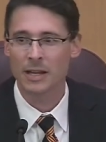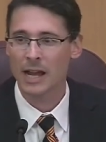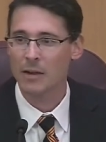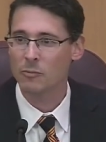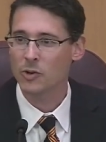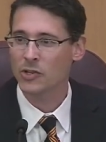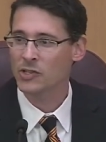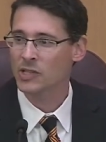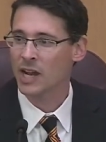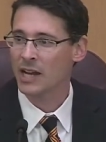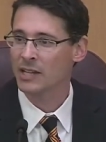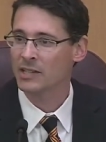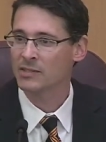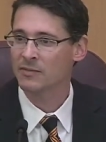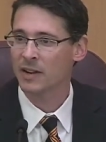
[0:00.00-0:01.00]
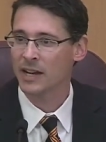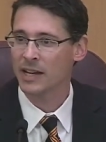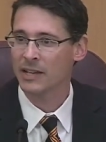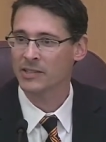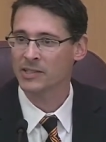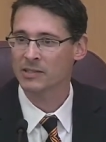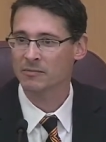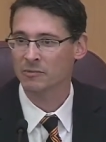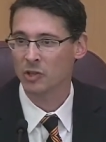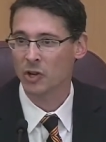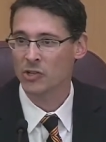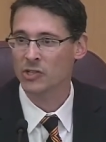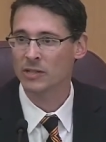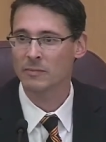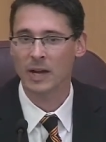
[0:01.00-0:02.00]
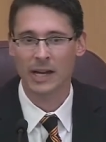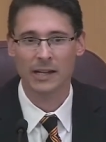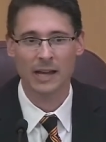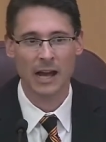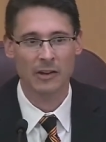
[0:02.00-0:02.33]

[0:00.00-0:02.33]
and which side is financed largely by